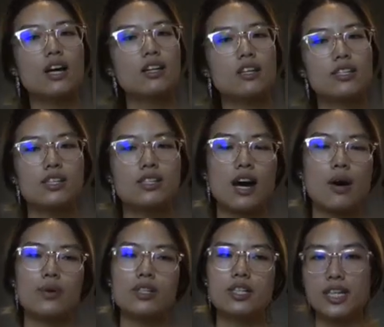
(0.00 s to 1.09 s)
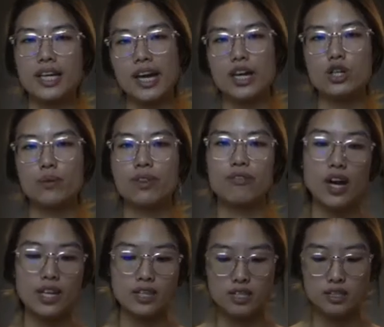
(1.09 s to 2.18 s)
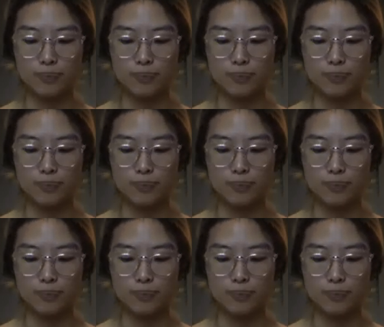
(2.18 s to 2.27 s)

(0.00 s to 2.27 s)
since I was a teenager with friends.